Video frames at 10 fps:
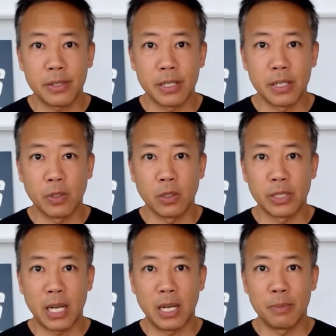These difficult
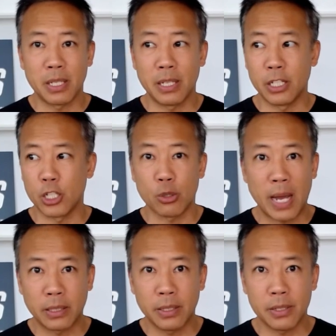times can
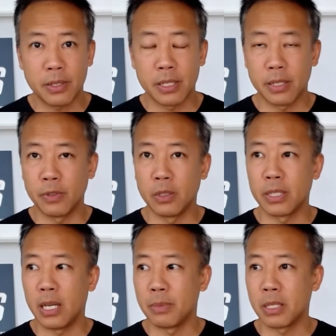distract us. These difficult
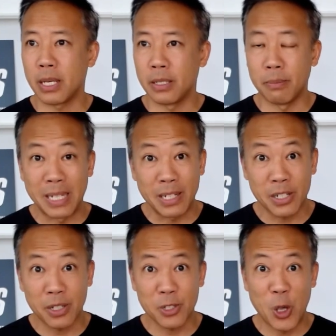times can diminish
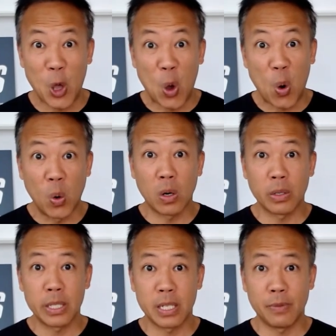us or
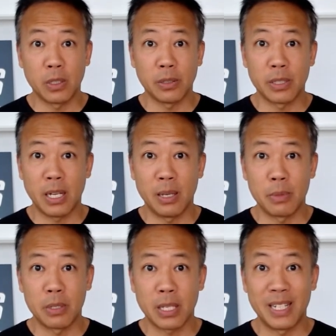these difficult
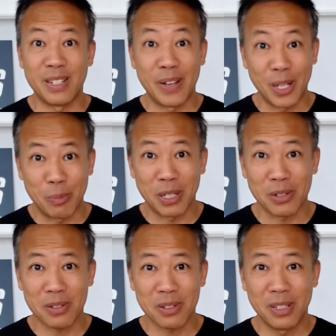times can develop
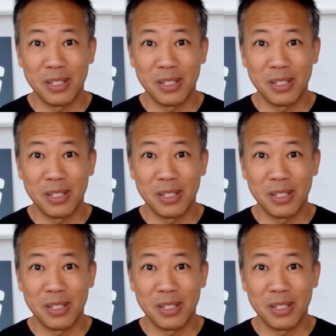us.